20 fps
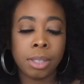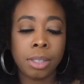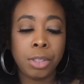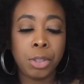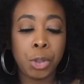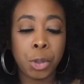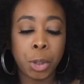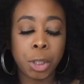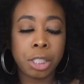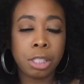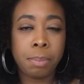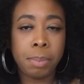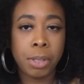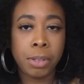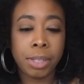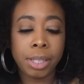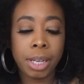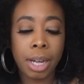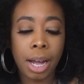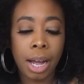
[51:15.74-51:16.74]
your
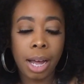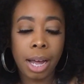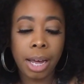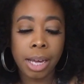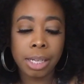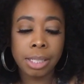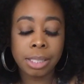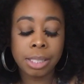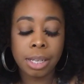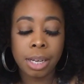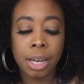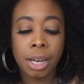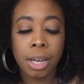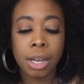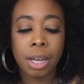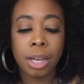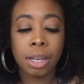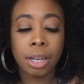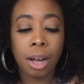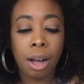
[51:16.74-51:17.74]
spirit guides,
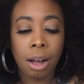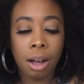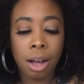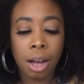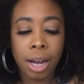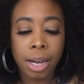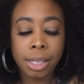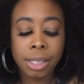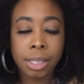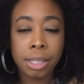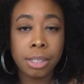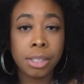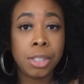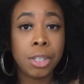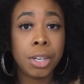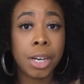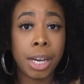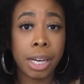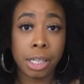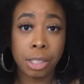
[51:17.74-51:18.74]
God,
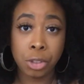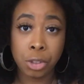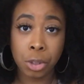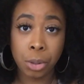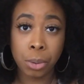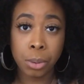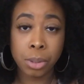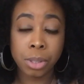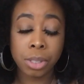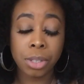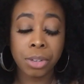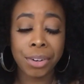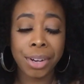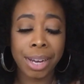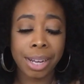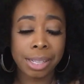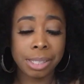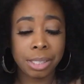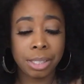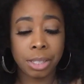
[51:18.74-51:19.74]
your angels, your
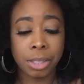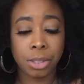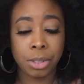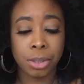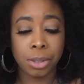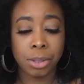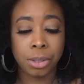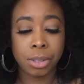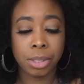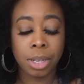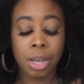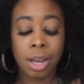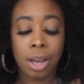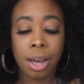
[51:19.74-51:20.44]
ancestors,